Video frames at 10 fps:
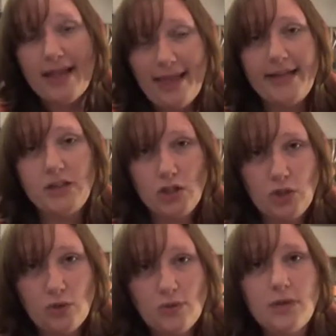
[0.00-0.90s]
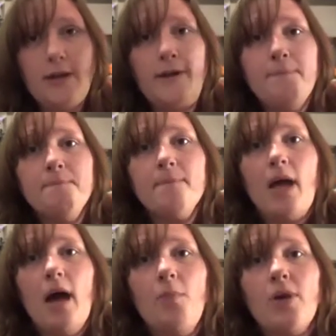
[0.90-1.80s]
I like to use
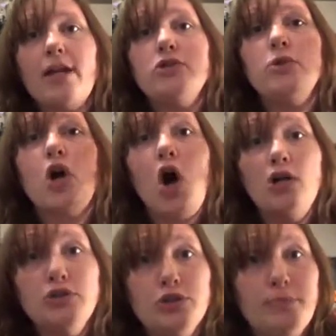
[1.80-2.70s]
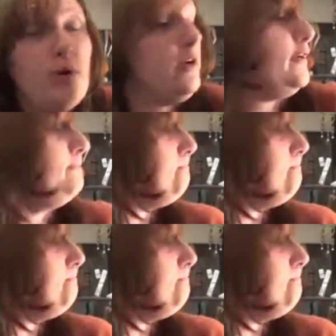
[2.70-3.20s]
when I do an altered book.